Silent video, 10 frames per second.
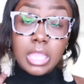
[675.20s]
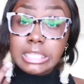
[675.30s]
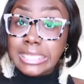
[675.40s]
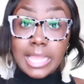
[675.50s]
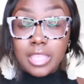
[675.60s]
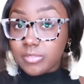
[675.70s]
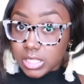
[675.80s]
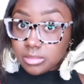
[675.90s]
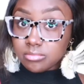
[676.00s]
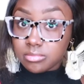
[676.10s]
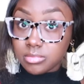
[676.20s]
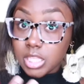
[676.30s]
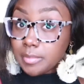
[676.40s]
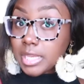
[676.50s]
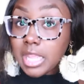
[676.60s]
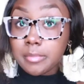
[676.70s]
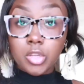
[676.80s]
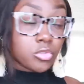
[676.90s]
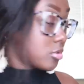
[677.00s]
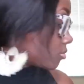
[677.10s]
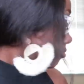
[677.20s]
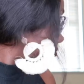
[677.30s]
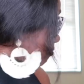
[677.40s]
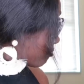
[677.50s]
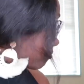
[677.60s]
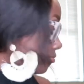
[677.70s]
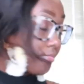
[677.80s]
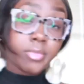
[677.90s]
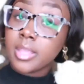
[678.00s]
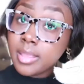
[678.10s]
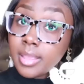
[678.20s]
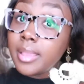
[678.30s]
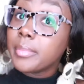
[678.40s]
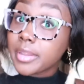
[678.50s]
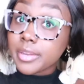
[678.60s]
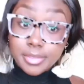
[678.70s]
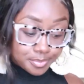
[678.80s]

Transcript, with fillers: it's not giving give me the chemicals period